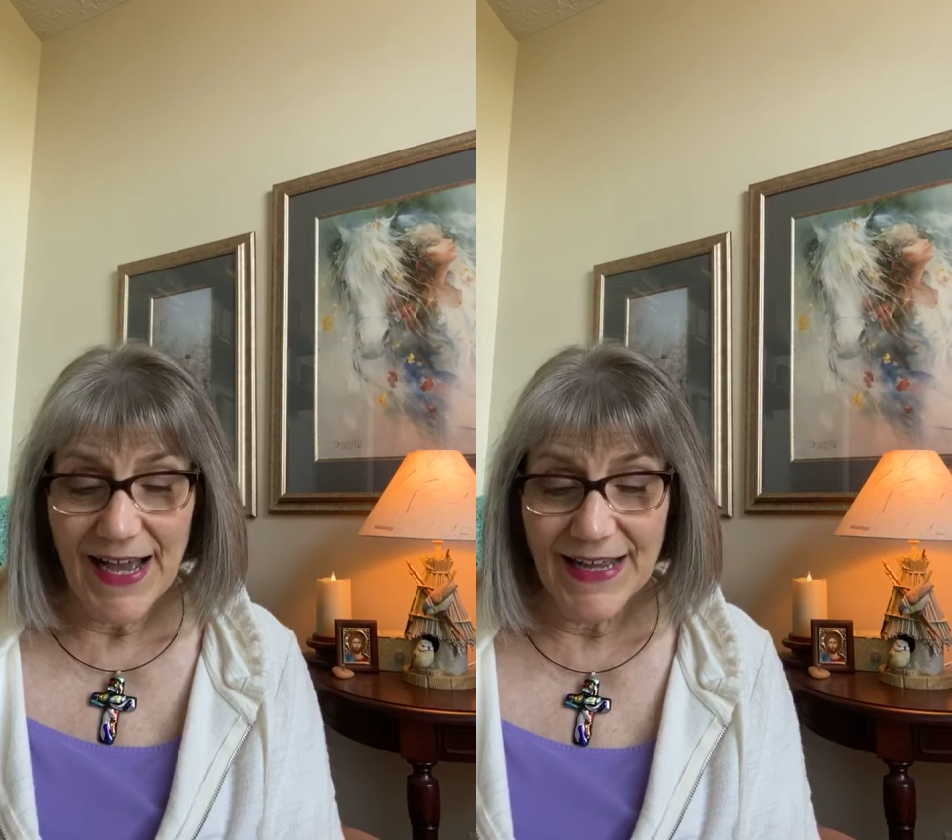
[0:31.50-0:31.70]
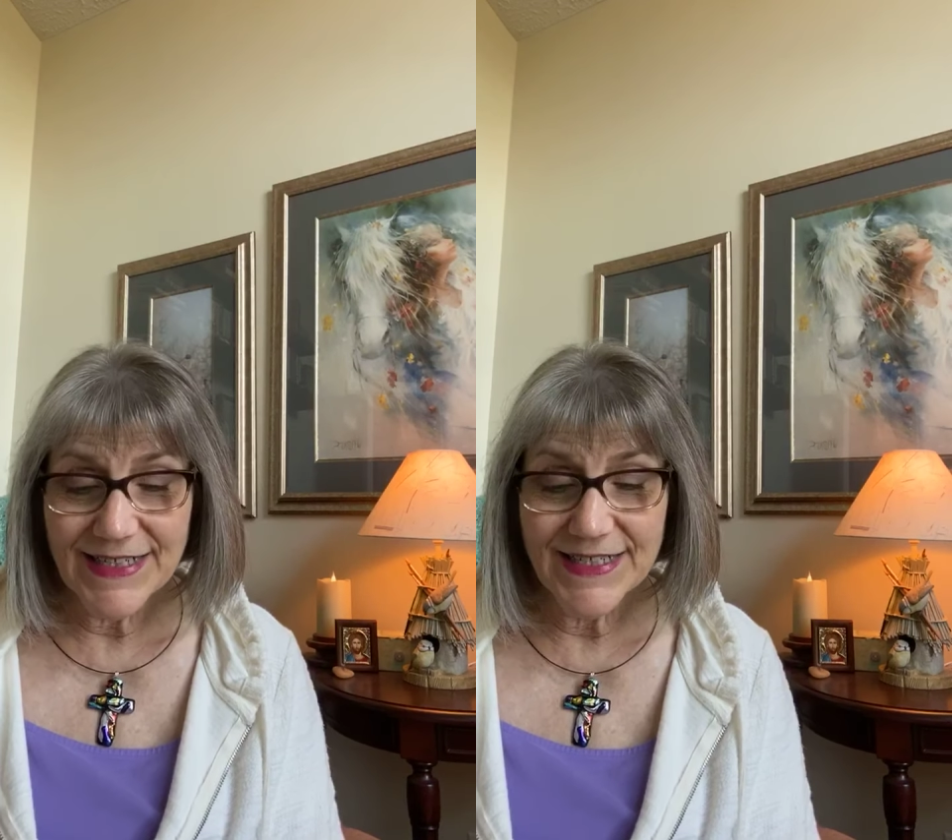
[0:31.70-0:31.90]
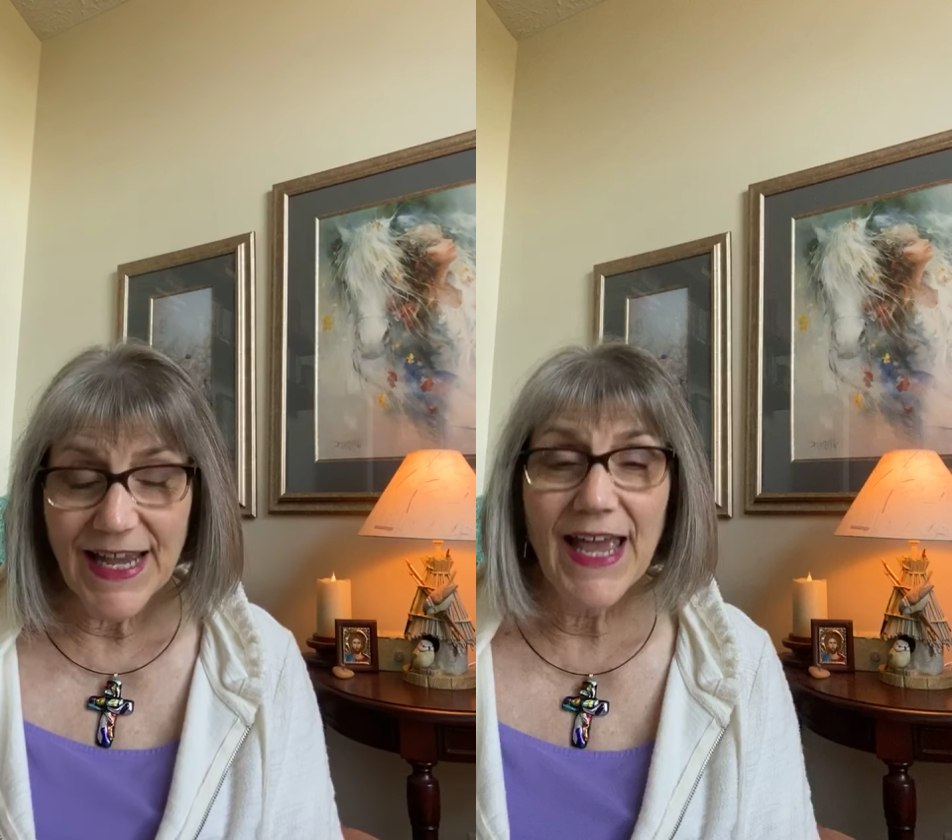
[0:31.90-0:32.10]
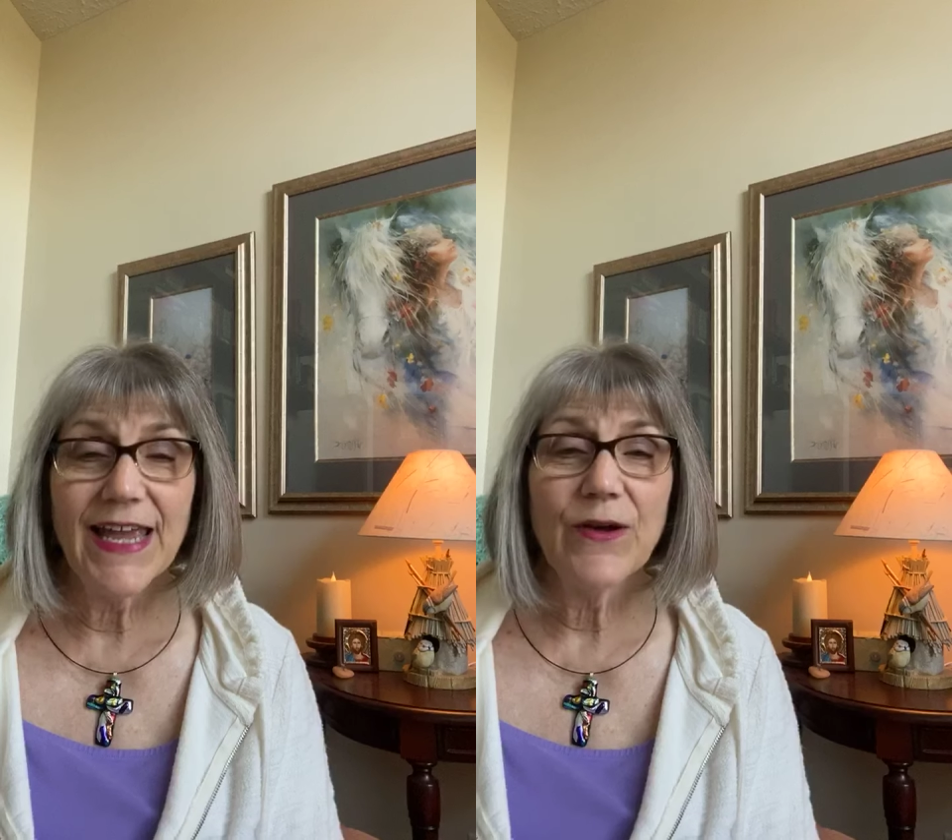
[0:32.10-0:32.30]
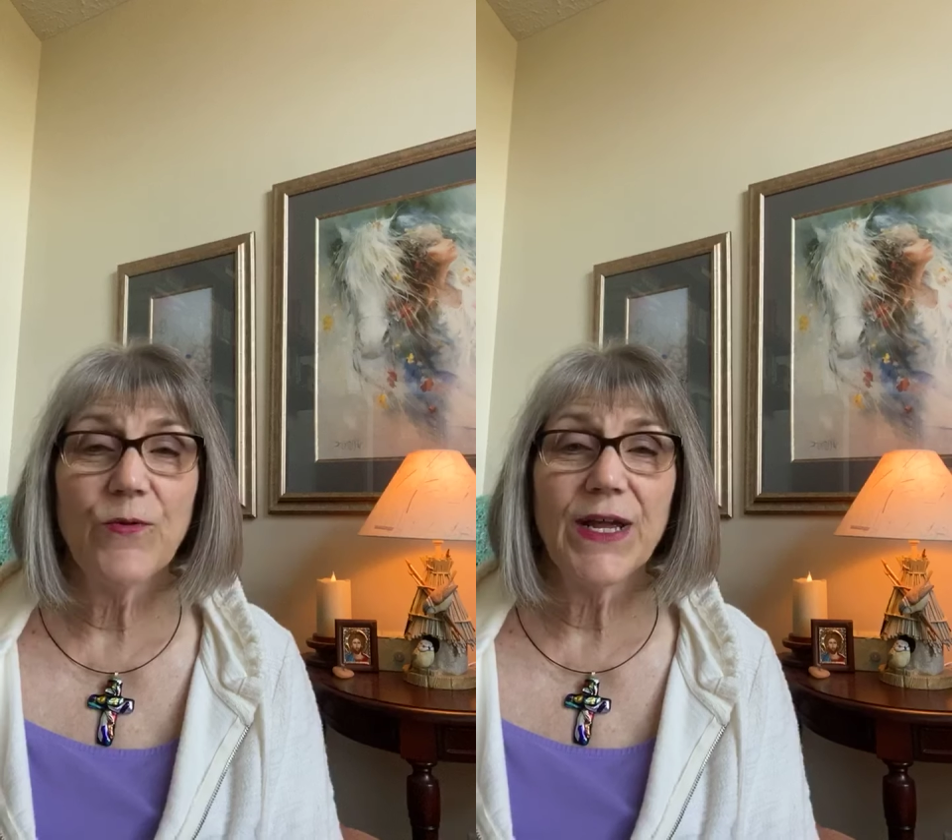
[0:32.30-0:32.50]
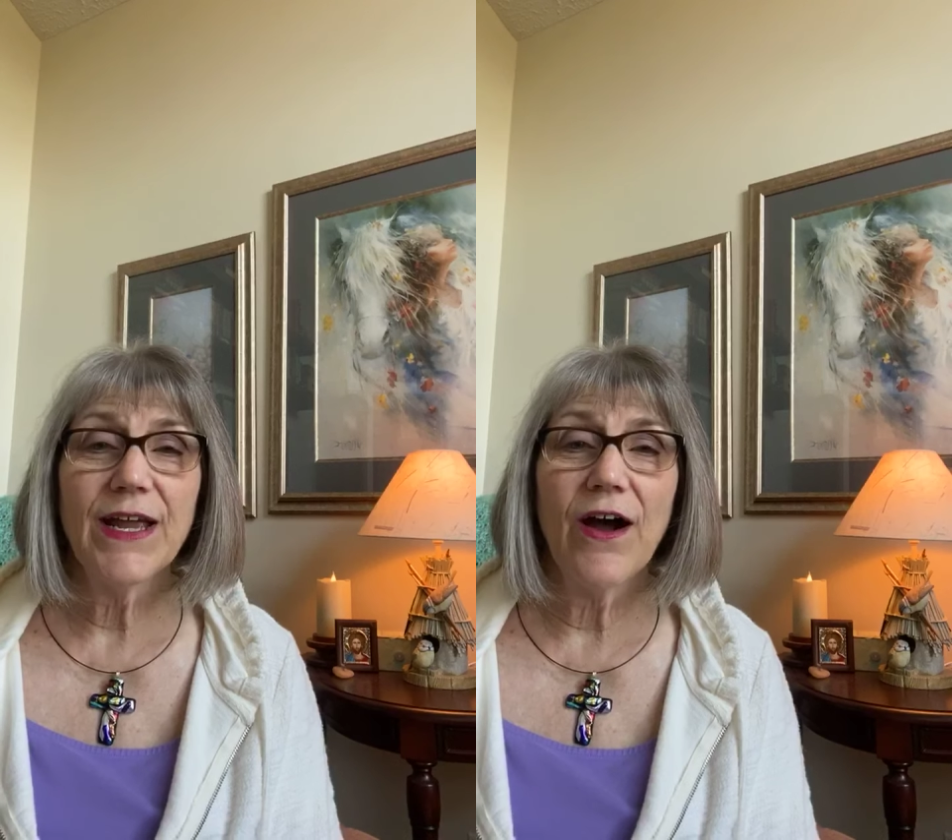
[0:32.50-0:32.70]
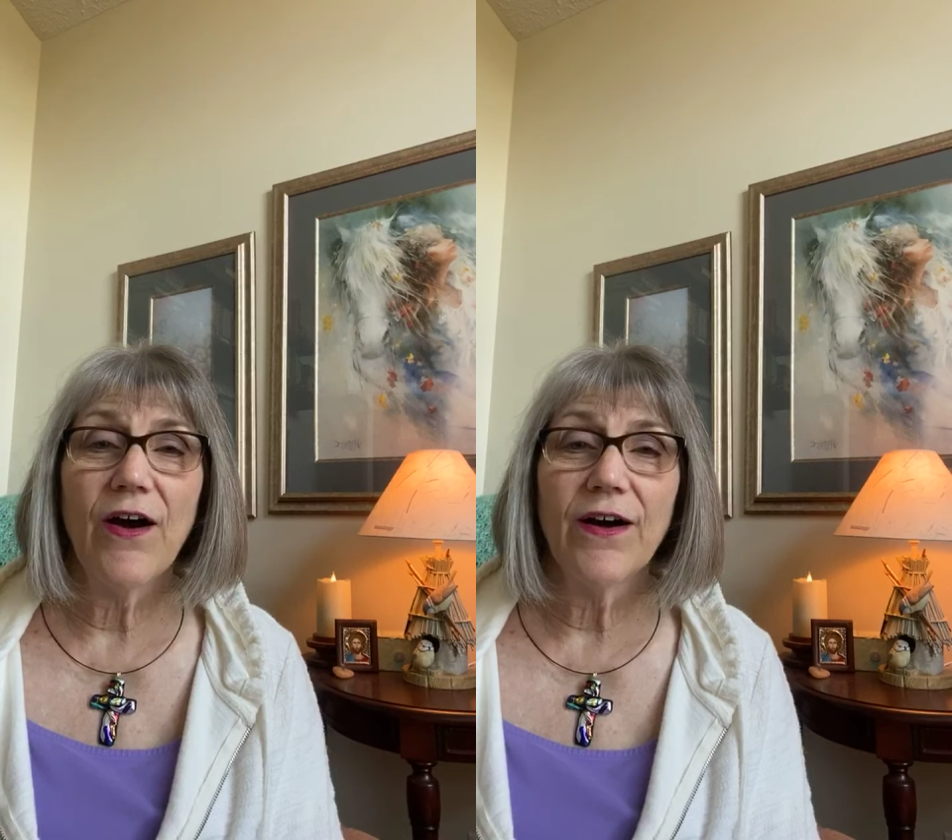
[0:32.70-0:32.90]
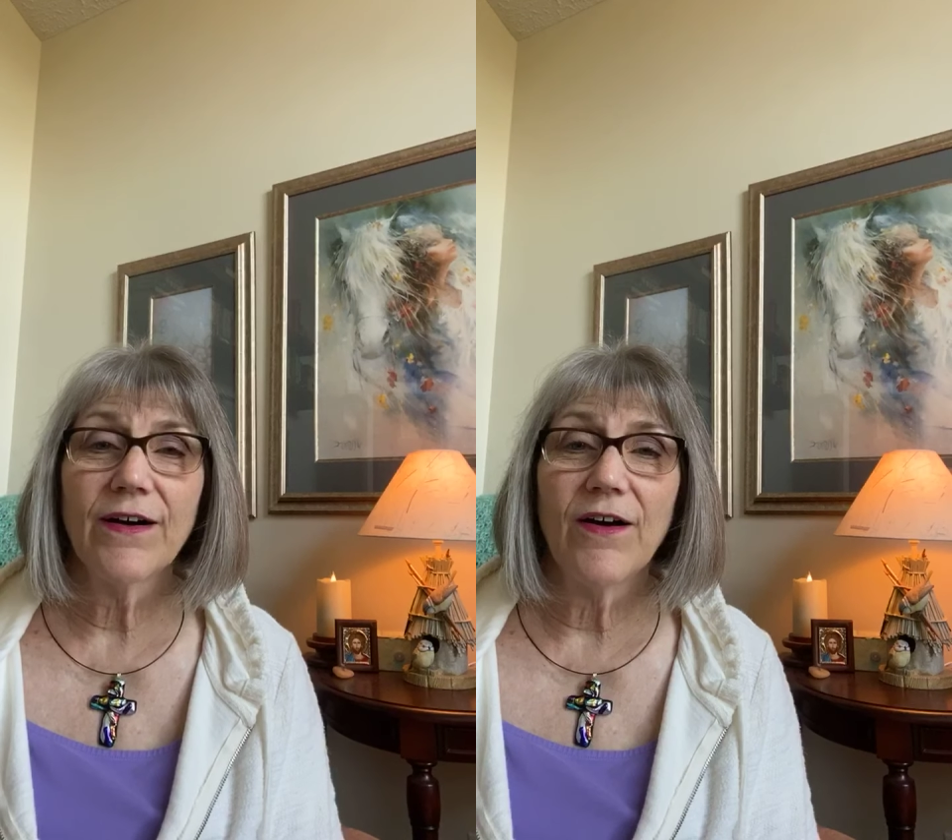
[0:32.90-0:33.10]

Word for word: Today, we are